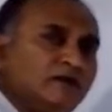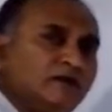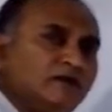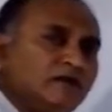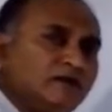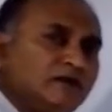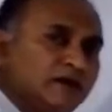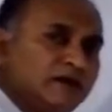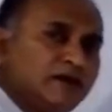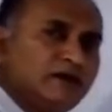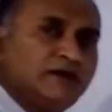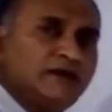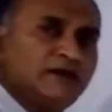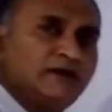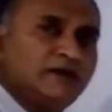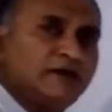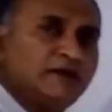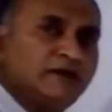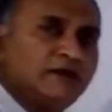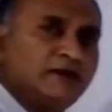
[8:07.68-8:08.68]
Okay.
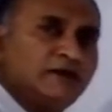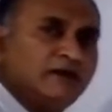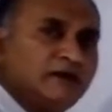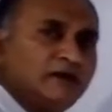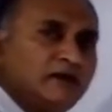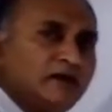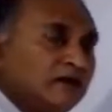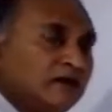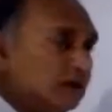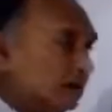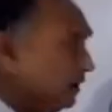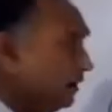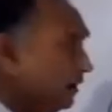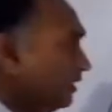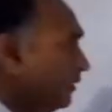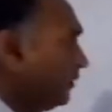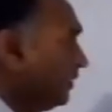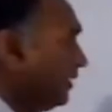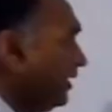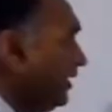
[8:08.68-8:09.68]

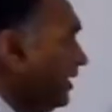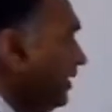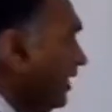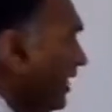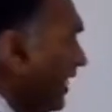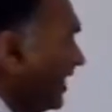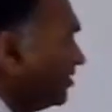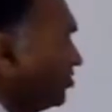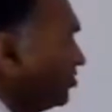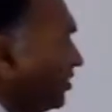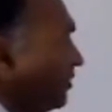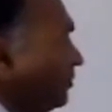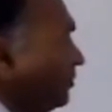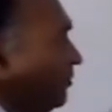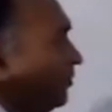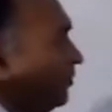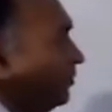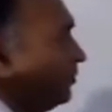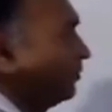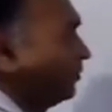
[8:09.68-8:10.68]
Repeating,
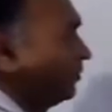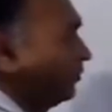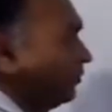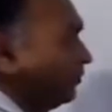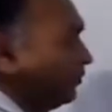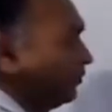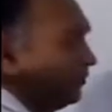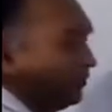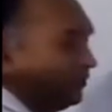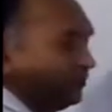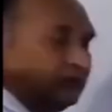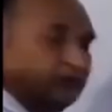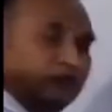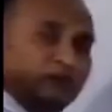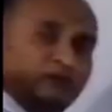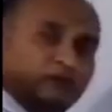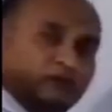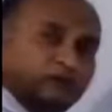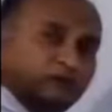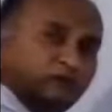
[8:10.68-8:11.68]
calcium
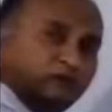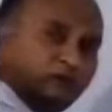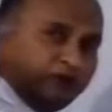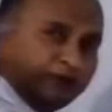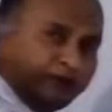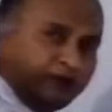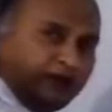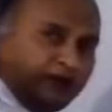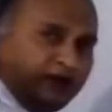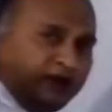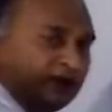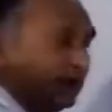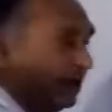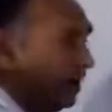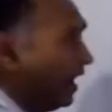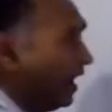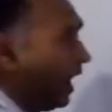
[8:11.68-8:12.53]
40.